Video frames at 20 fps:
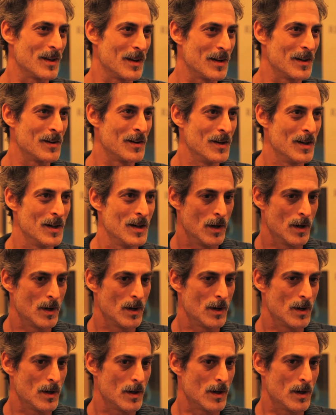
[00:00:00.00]
You know,
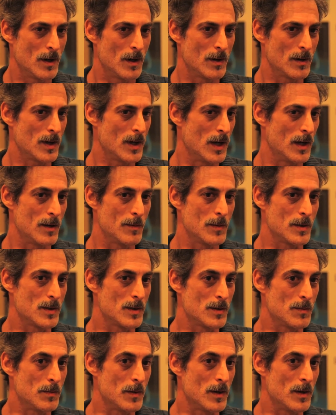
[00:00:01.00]
uh, cannabis
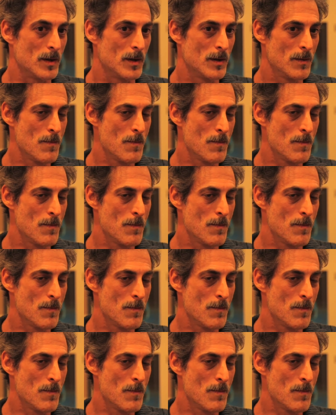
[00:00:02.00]
has been